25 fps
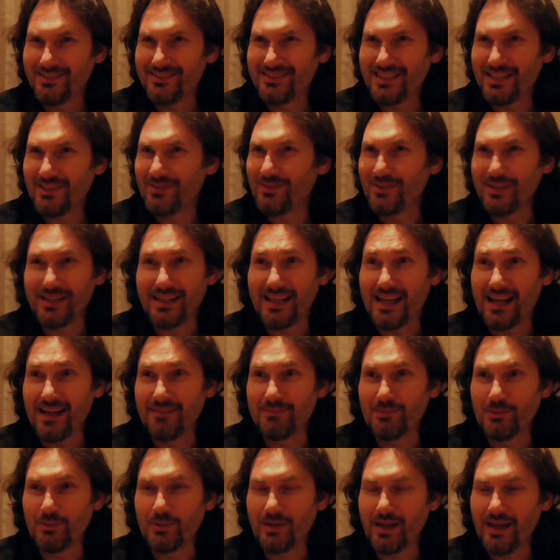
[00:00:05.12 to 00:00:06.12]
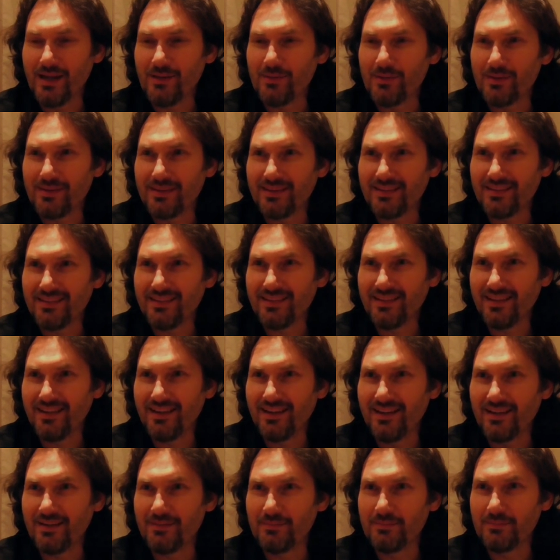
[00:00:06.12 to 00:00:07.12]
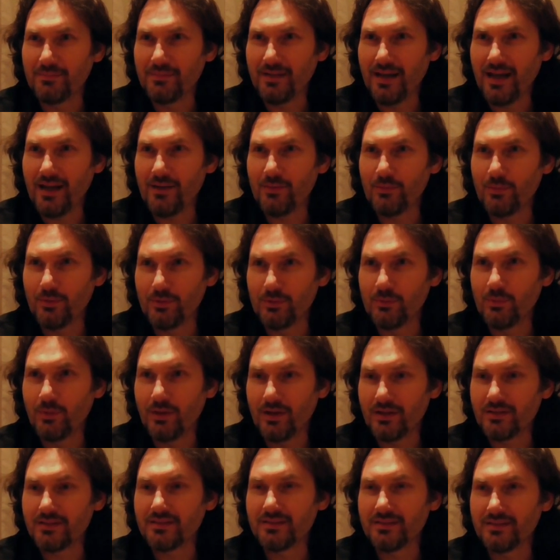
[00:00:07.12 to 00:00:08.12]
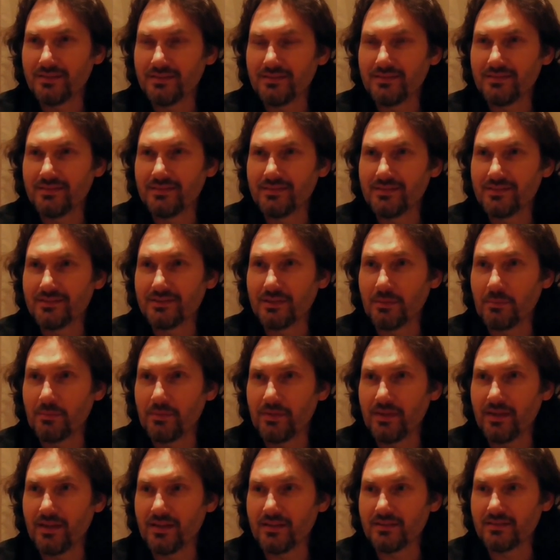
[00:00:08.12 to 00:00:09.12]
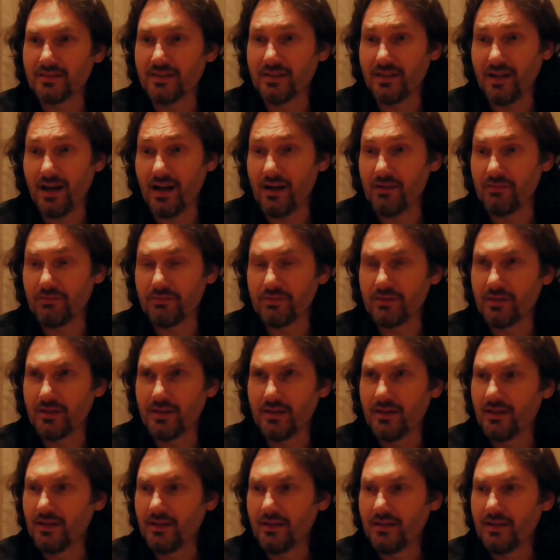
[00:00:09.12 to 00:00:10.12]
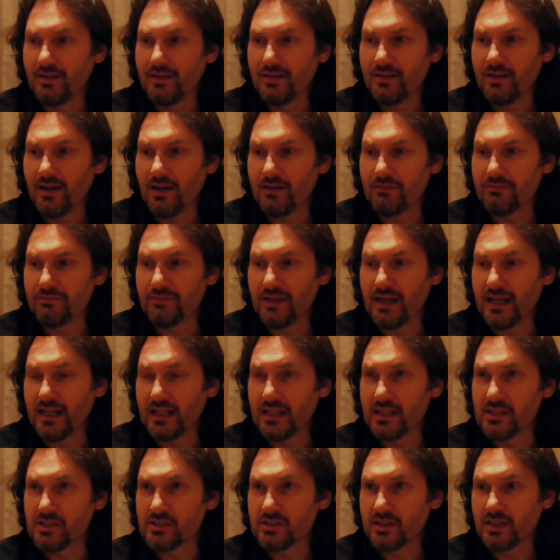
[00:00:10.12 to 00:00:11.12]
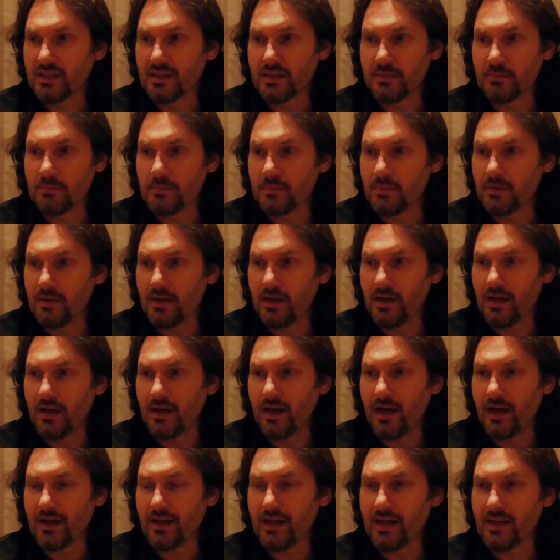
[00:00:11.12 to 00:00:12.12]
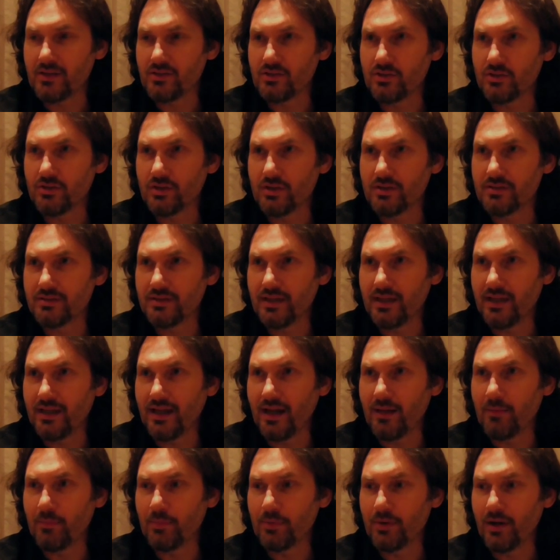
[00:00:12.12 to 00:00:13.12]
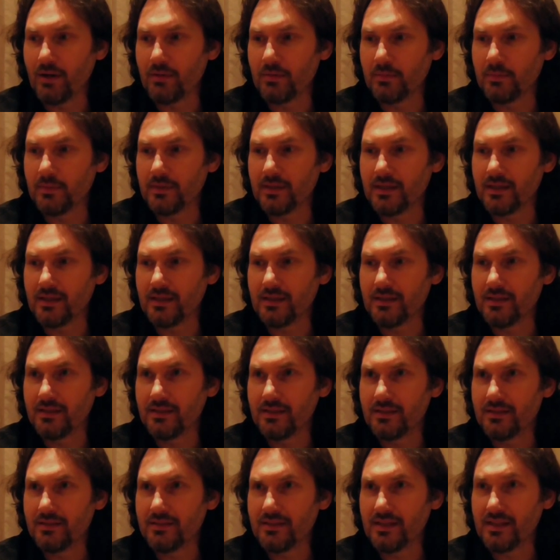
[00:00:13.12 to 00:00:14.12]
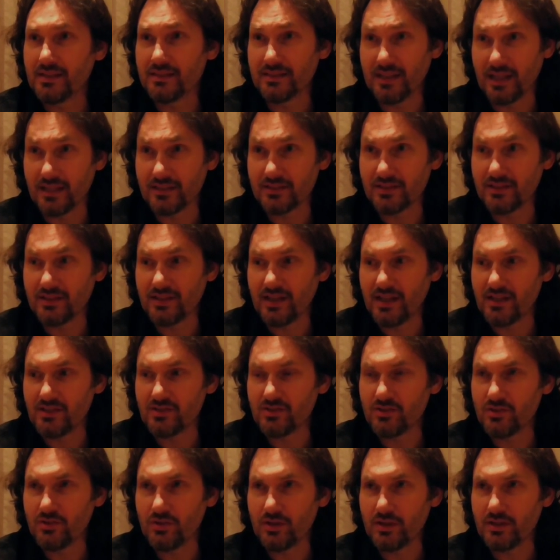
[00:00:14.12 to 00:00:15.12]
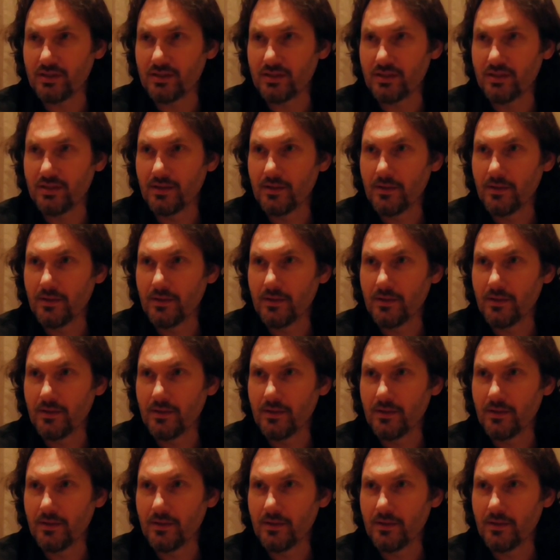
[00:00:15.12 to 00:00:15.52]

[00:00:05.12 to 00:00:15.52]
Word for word: Generally, I'm okay with it. Um, I would watch some things that have have violence in them. Uh, I guess you could say I'm probably desensitized to it,